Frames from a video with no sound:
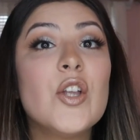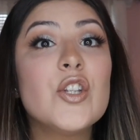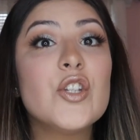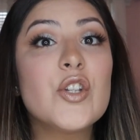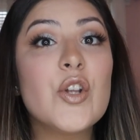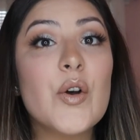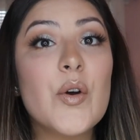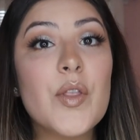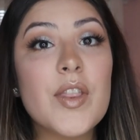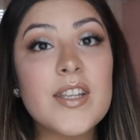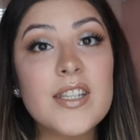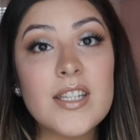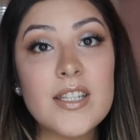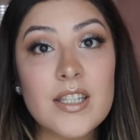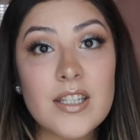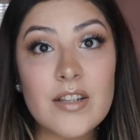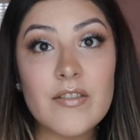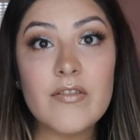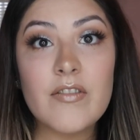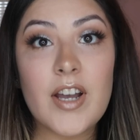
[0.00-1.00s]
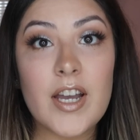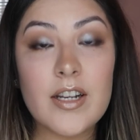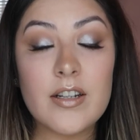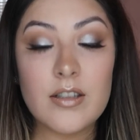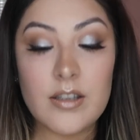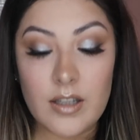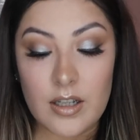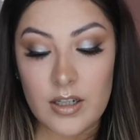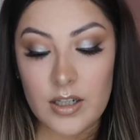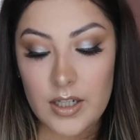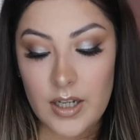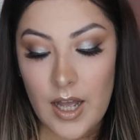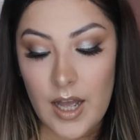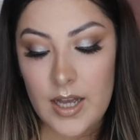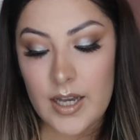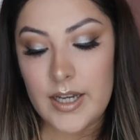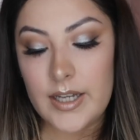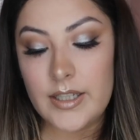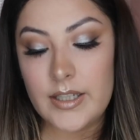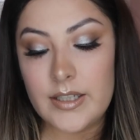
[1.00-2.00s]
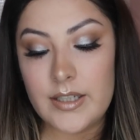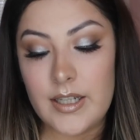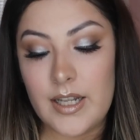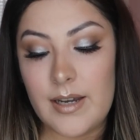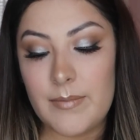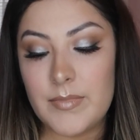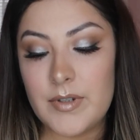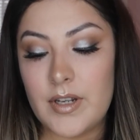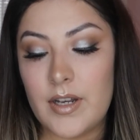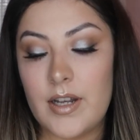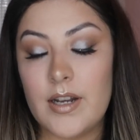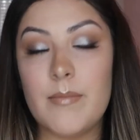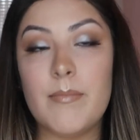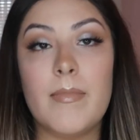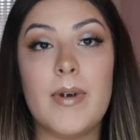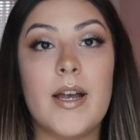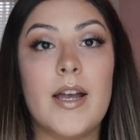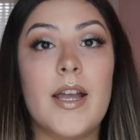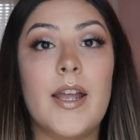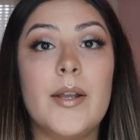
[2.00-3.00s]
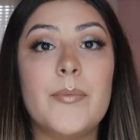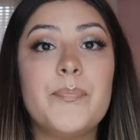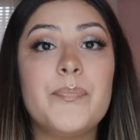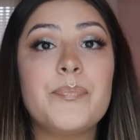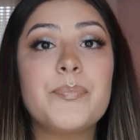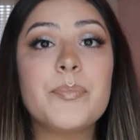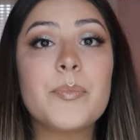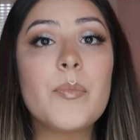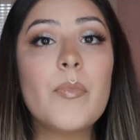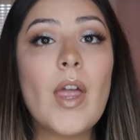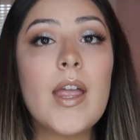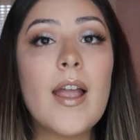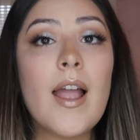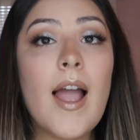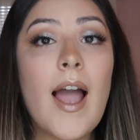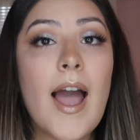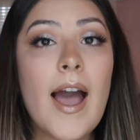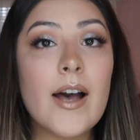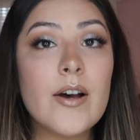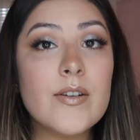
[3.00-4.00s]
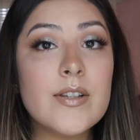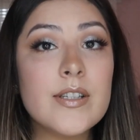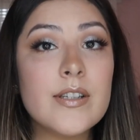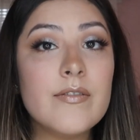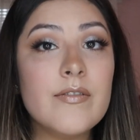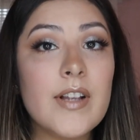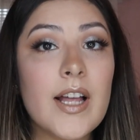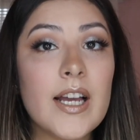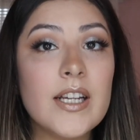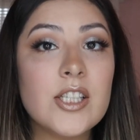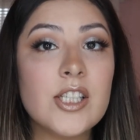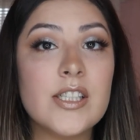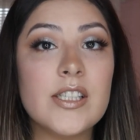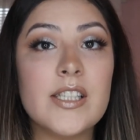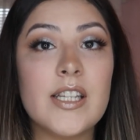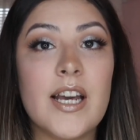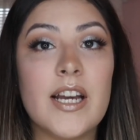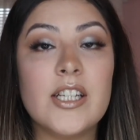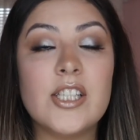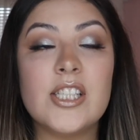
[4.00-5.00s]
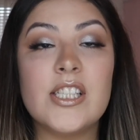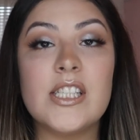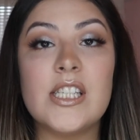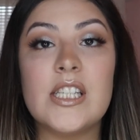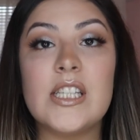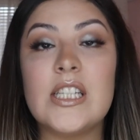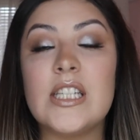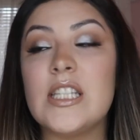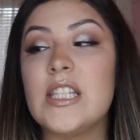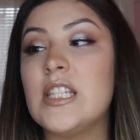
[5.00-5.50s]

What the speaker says: So this is the final look. I slapped on my House of Lashes lashes in the